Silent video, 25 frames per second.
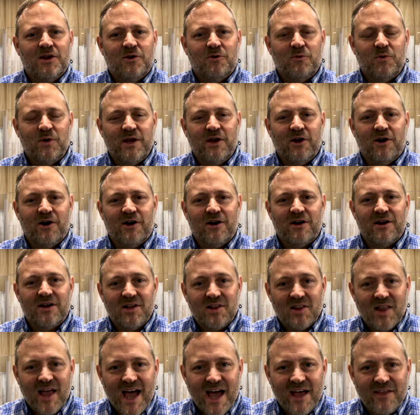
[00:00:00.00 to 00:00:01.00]
We are
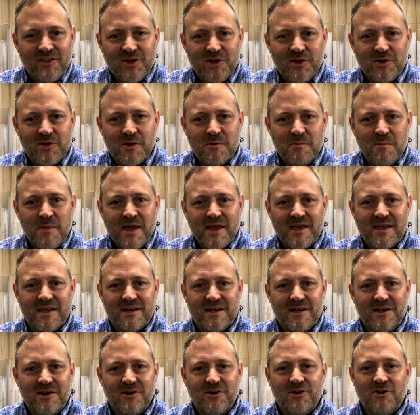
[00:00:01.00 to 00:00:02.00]
glad that you can make
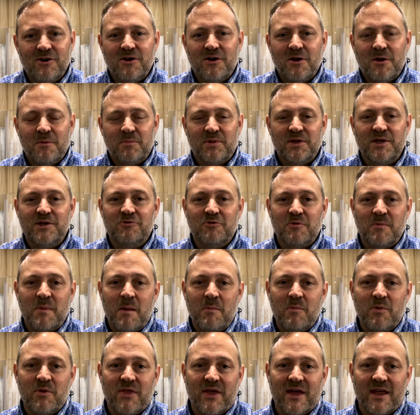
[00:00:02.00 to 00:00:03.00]
it here. Please
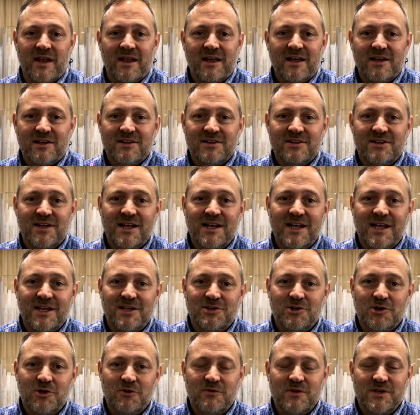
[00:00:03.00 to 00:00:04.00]
remember that Sunday
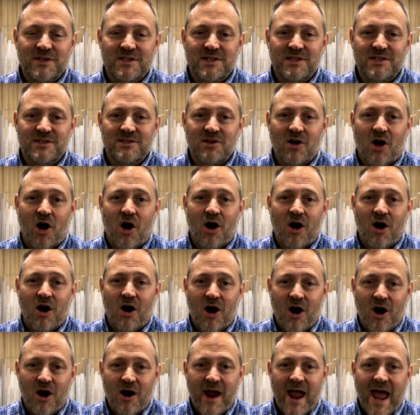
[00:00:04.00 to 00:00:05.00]
services
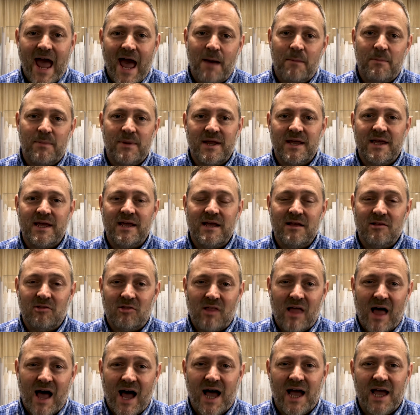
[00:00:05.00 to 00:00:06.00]
are
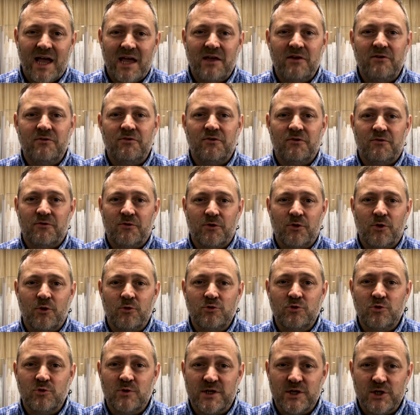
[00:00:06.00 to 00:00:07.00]
happening live for
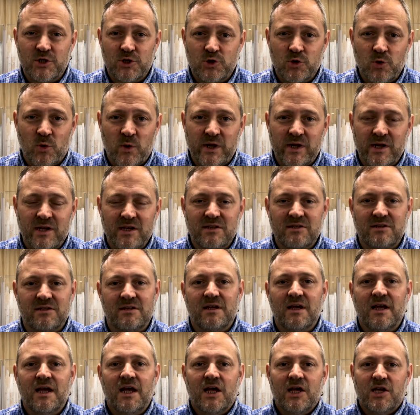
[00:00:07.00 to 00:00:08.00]
those who can join
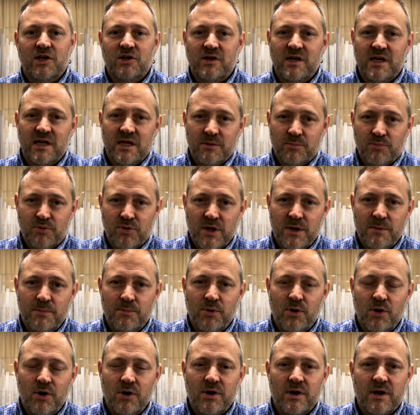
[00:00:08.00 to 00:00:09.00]
us. You need to
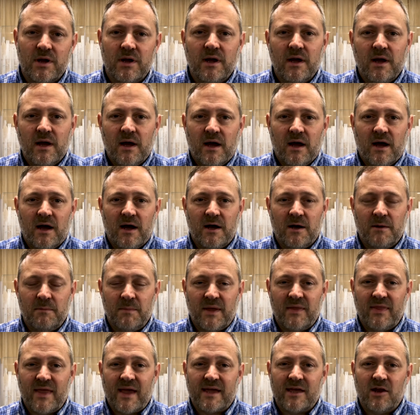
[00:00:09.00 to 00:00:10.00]
pre-book,
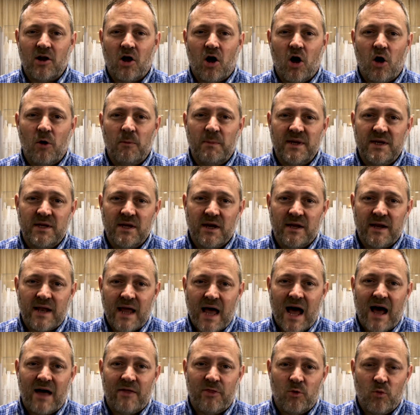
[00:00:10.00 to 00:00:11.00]
and that can all be done
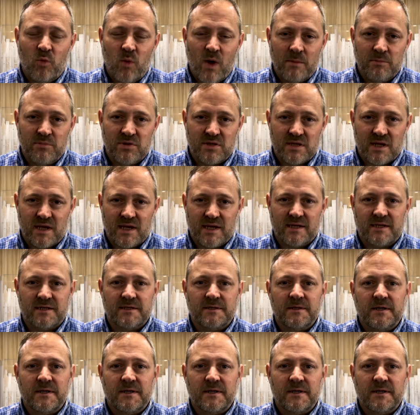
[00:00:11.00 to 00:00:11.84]
on the website.